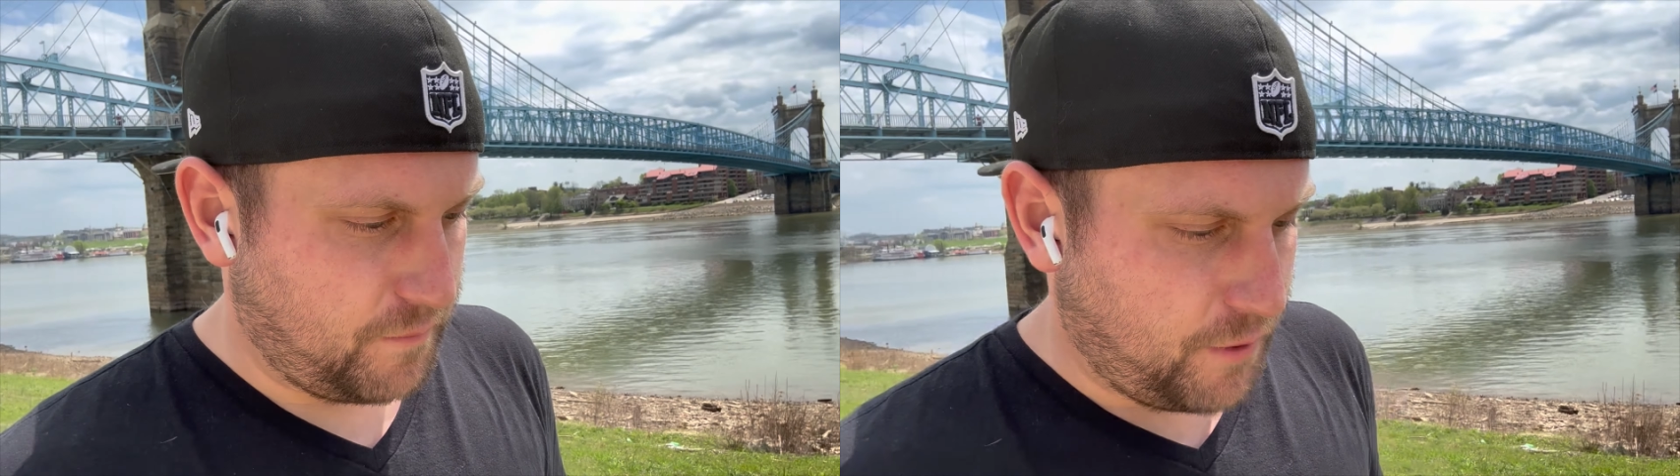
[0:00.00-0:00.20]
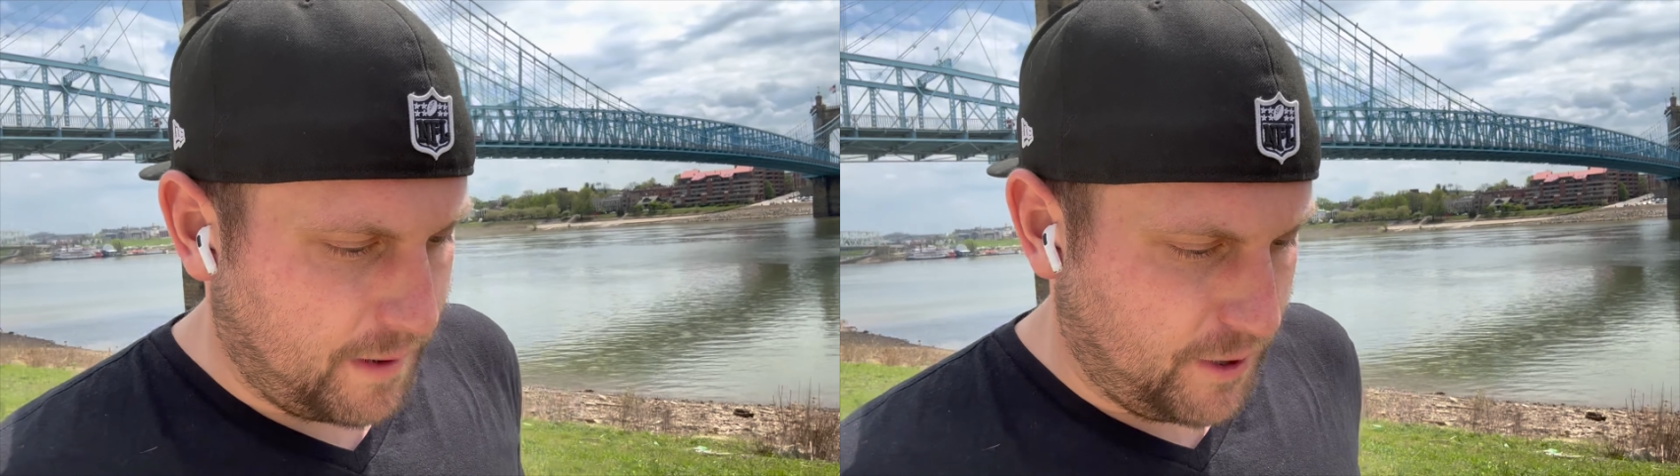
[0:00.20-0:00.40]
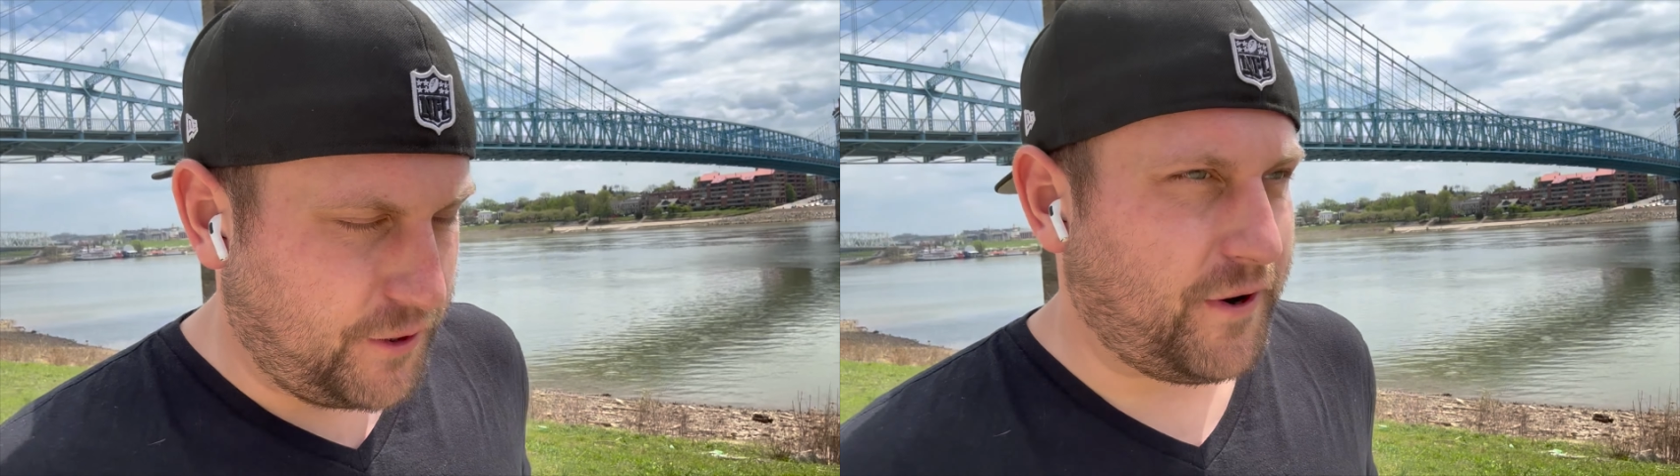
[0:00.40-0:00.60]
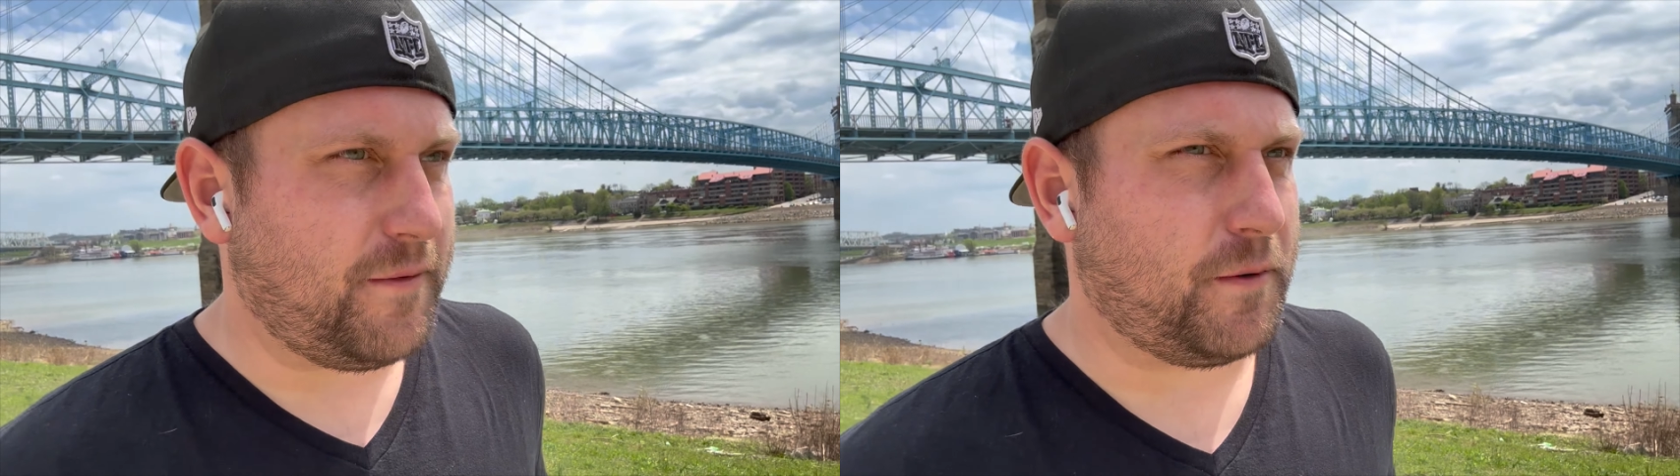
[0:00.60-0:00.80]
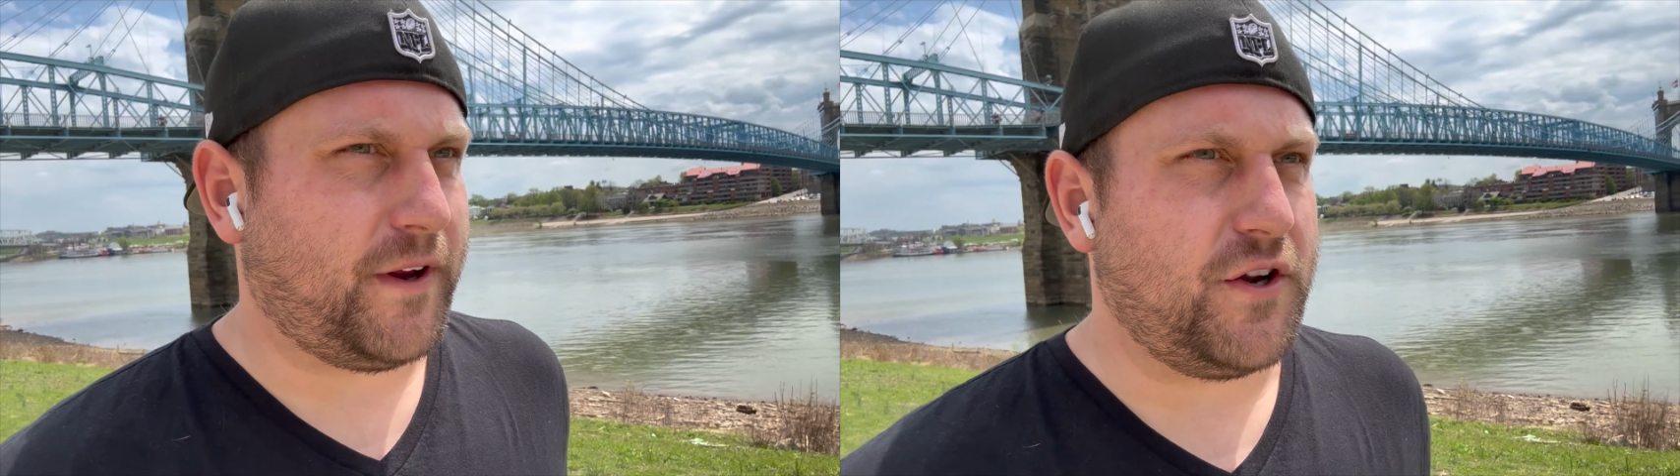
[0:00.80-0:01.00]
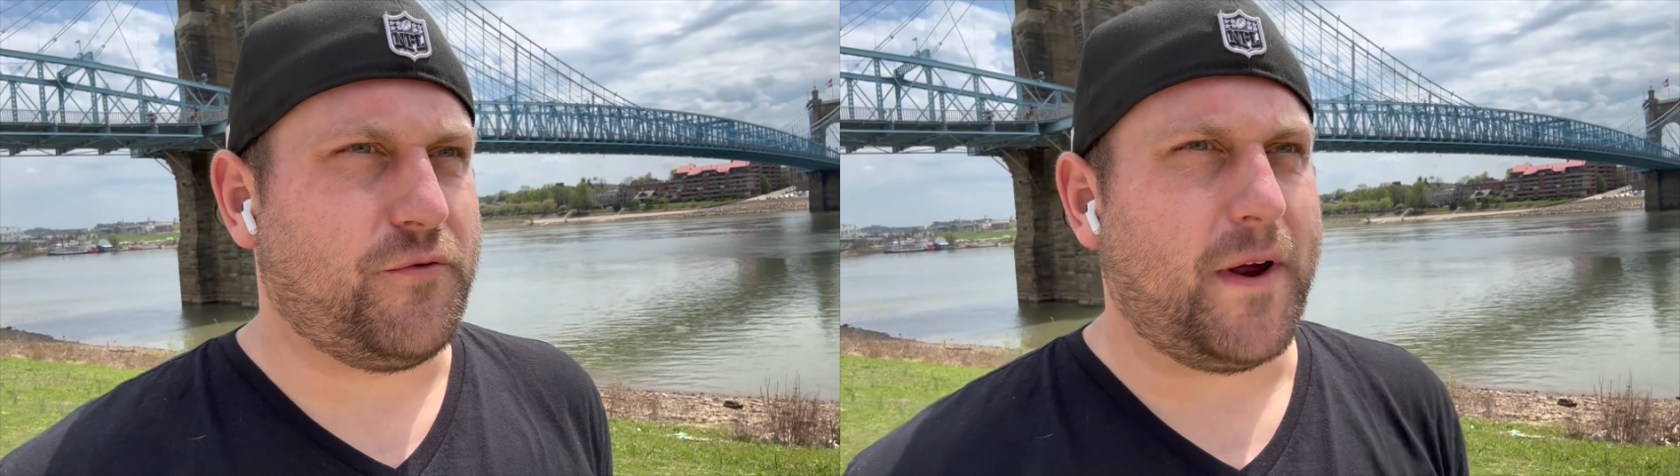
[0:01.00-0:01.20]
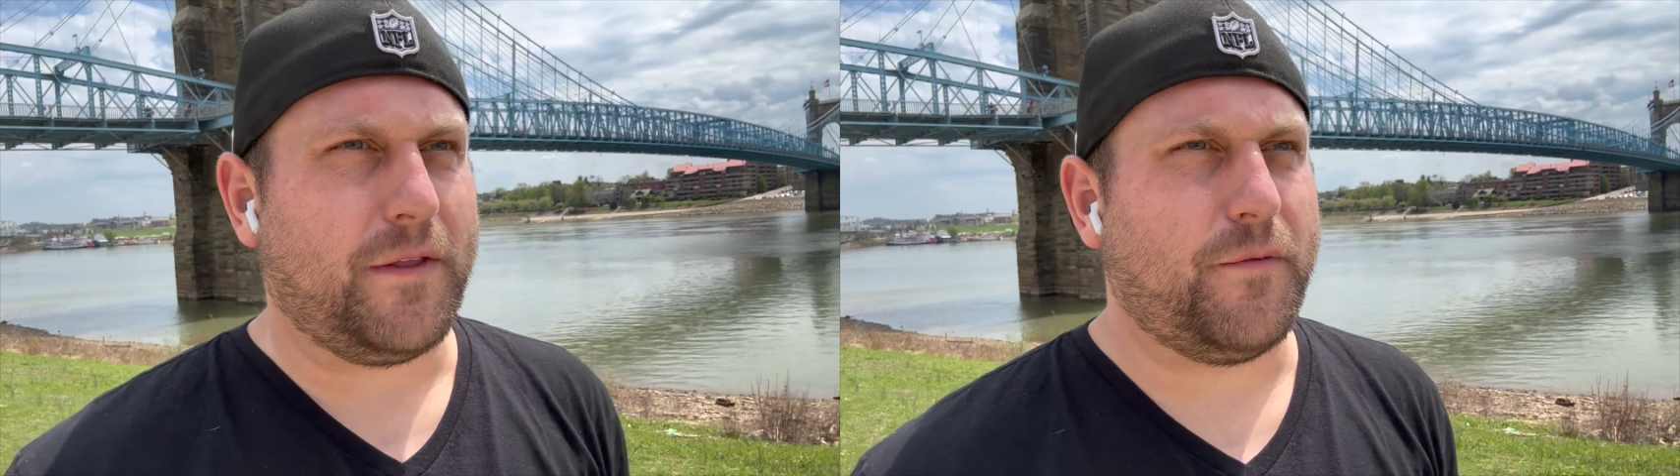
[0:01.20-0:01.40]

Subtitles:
a primary transportation route